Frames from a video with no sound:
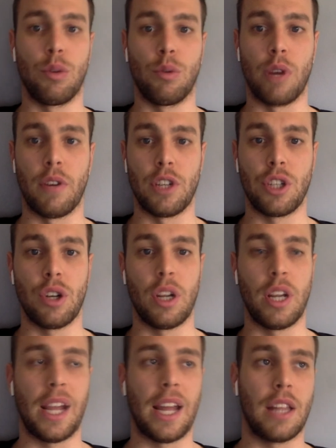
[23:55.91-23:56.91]
to
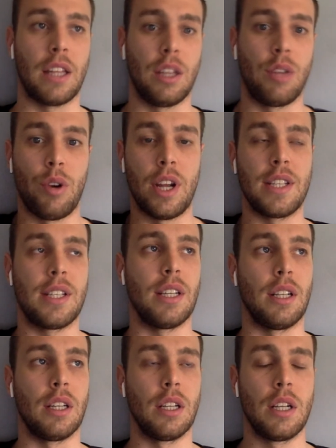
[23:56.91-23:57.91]
eventually get into
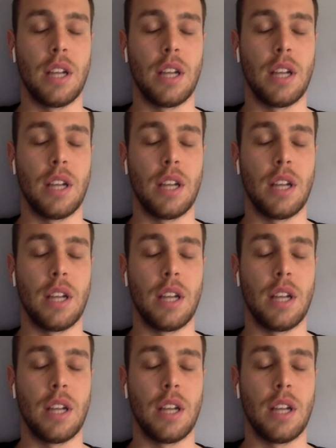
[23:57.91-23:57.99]
the